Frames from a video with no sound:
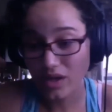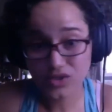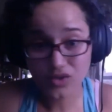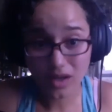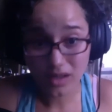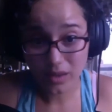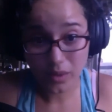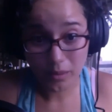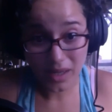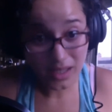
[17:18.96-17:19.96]
struggling
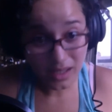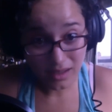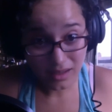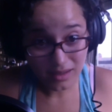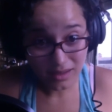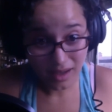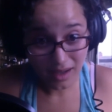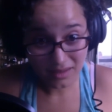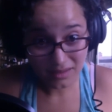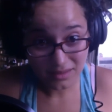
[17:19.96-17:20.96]
with money,
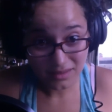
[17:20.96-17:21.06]
y'all.